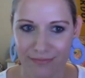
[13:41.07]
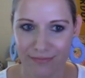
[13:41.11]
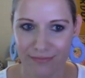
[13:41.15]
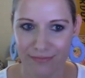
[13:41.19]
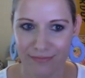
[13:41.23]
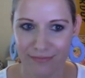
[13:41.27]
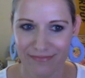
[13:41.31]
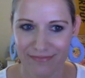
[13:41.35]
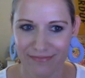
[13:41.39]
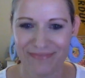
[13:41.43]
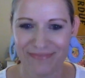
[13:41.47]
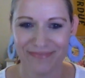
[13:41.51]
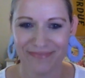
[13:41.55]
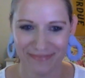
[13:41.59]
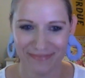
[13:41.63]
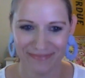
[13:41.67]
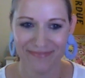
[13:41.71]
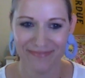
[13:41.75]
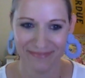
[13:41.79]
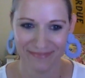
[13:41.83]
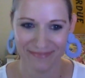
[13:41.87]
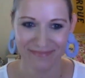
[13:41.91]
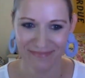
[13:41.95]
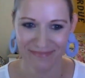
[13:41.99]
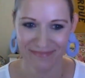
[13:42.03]

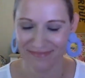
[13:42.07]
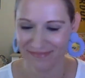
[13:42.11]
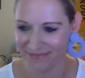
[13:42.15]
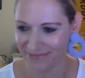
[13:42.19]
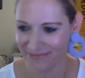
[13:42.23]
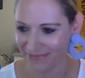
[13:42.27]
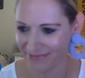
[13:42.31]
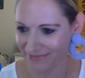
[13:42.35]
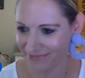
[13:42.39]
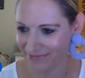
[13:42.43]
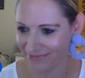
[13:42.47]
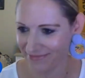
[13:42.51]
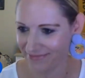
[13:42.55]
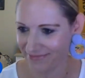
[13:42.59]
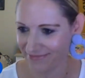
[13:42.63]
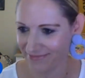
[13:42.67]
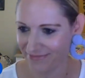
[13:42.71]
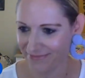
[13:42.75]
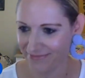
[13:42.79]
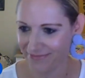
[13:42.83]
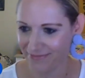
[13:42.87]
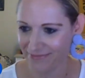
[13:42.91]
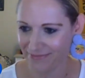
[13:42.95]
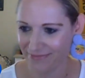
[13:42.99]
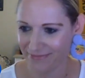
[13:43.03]

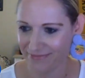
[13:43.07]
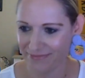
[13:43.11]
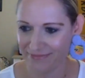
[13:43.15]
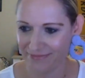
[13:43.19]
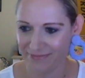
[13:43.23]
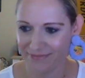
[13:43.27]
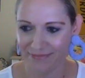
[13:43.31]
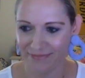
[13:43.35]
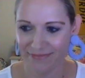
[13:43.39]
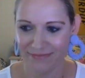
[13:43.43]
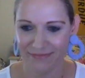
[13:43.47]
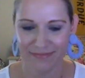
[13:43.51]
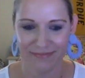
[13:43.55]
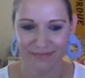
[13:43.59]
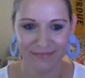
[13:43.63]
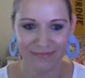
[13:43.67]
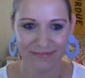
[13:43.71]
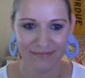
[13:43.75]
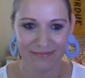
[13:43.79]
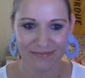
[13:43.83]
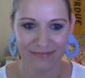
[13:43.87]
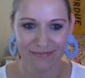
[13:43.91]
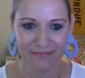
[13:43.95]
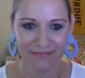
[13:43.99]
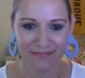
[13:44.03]

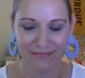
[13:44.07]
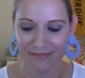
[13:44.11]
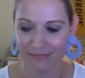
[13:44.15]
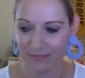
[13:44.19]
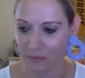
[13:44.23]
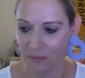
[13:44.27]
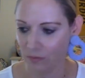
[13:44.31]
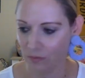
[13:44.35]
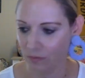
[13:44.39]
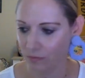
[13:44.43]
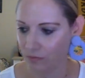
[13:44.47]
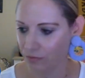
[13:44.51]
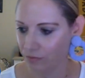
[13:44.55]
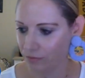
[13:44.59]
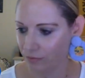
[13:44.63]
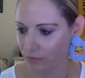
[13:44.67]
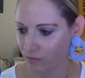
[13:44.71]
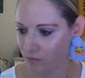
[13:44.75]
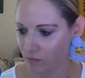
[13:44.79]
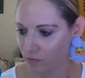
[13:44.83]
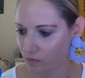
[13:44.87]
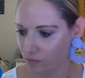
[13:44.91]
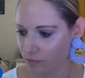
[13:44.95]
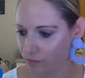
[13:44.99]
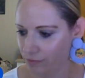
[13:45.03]

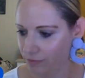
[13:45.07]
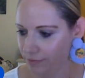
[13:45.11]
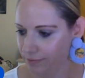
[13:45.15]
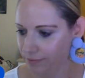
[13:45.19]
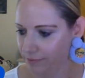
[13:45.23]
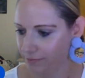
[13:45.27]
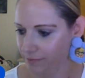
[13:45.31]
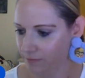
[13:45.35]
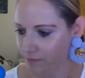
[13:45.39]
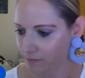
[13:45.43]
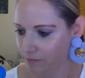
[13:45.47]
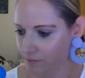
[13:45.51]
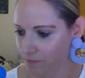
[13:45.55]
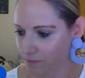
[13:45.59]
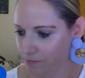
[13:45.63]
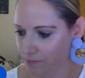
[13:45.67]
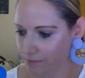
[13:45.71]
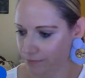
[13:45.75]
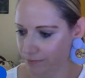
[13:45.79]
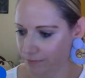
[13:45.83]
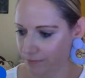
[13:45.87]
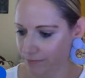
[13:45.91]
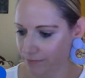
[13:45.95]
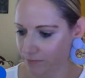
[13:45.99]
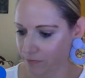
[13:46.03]

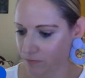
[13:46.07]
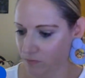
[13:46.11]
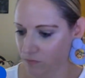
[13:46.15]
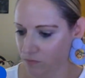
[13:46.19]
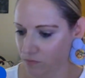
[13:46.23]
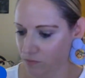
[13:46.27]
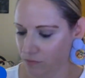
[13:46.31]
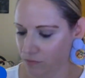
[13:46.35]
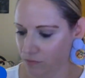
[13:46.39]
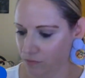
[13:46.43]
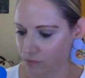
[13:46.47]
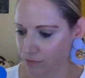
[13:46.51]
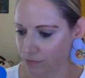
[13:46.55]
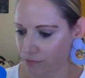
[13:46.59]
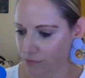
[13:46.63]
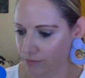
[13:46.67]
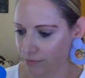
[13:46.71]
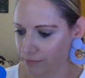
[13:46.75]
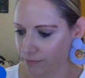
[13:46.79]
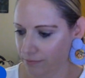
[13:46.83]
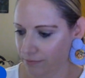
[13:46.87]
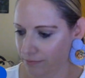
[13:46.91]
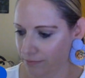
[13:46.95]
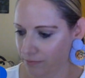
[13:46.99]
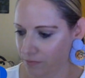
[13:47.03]

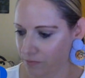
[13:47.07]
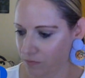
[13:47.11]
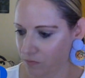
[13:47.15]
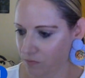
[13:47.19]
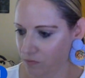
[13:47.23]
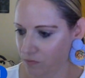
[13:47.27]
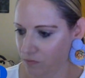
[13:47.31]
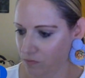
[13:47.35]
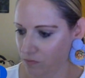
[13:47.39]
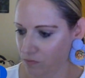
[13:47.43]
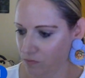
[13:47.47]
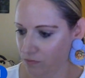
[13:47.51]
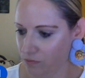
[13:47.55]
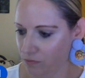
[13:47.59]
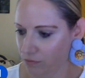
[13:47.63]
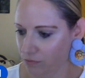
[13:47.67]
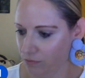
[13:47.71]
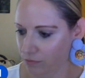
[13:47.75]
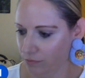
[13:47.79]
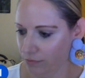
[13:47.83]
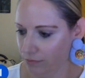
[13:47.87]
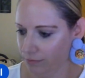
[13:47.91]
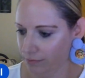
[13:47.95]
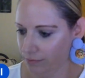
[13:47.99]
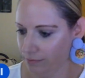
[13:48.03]

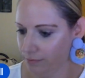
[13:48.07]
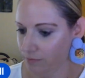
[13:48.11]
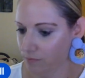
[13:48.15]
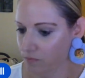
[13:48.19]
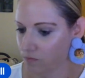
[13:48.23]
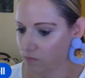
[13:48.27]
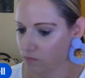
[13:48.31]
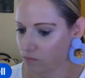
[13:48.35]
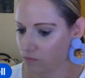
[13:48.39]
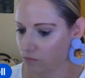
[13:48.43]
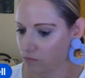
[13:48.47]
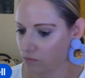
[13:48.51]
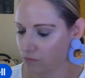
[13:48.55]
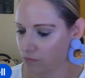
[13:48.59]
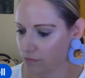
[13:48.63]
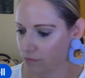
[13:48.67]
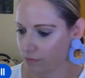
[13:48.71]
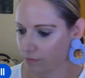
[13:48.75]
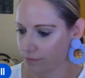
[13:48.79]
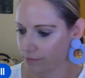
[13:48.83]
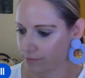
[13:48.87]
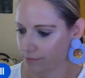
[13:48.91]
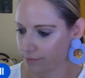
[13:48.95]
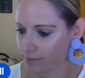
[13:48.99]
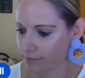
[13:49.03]
[no speech]